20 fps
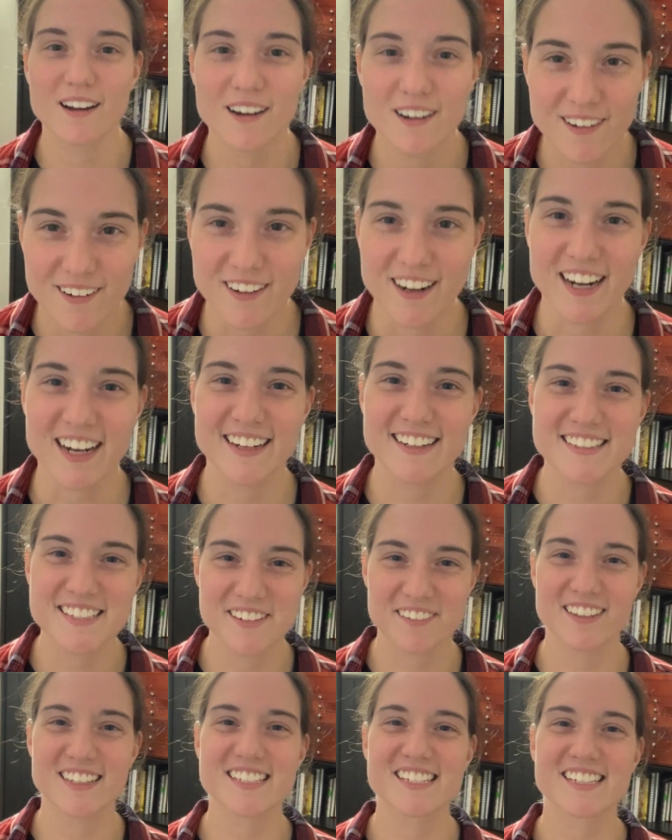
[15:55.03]
All right,
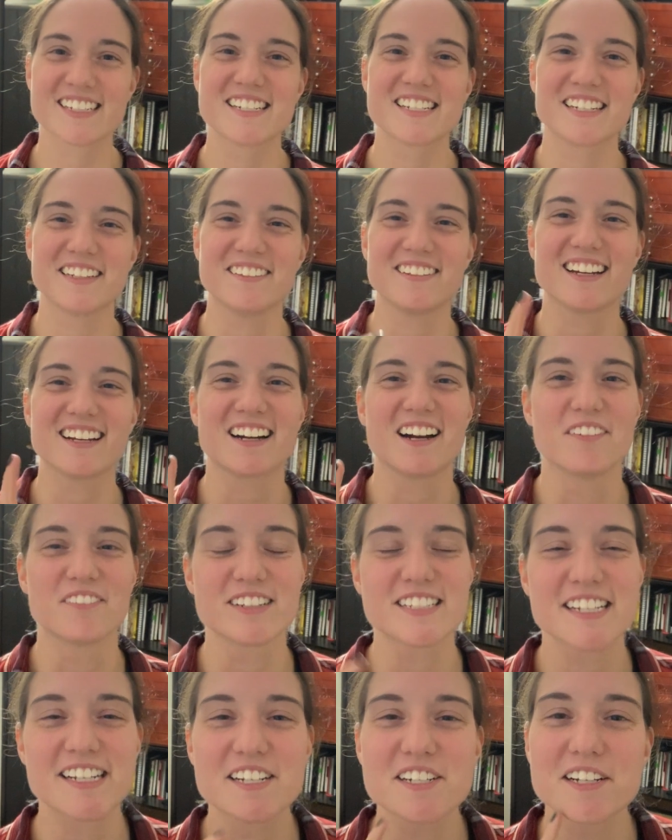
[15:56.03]
so let's continue that
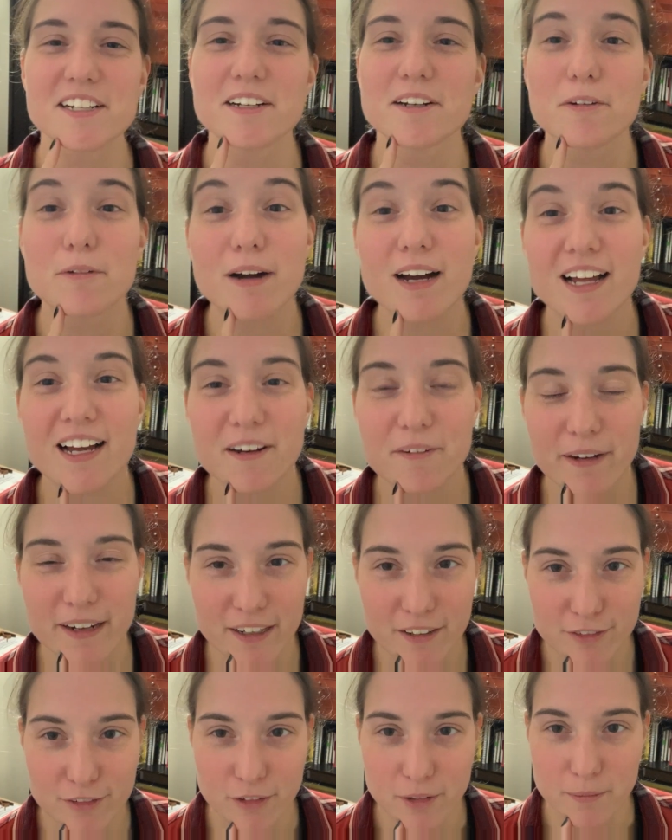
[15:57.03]
conversation while I
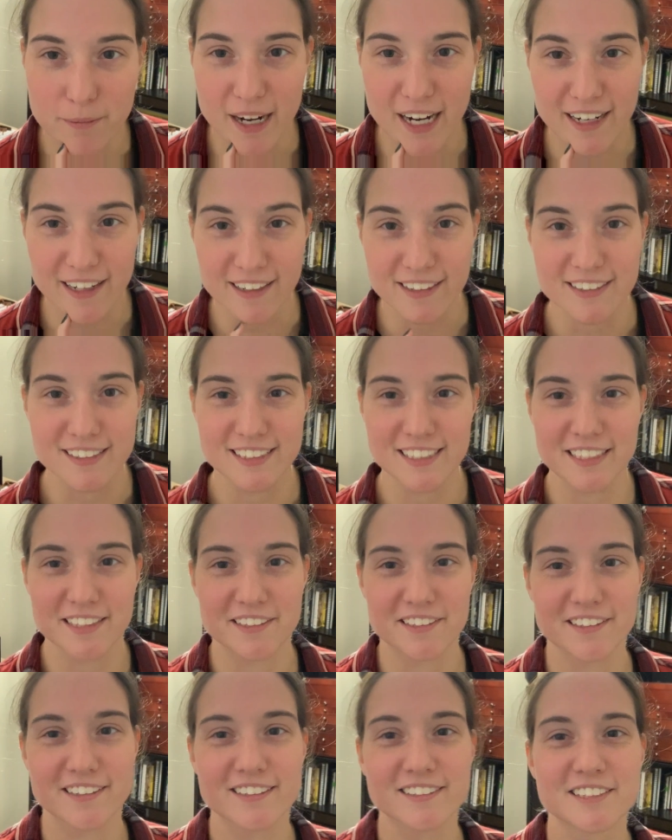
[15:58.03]
wait for my
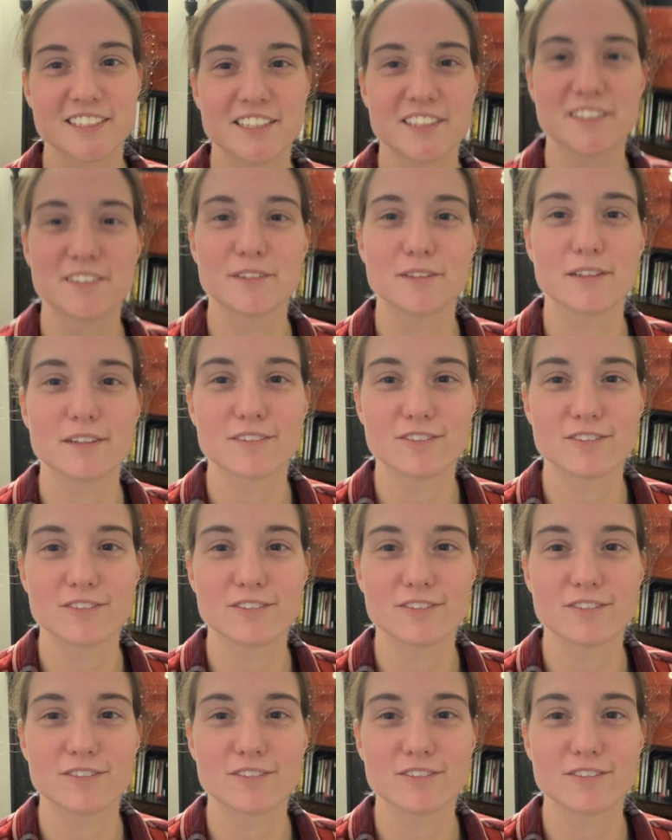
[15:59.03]
dinner to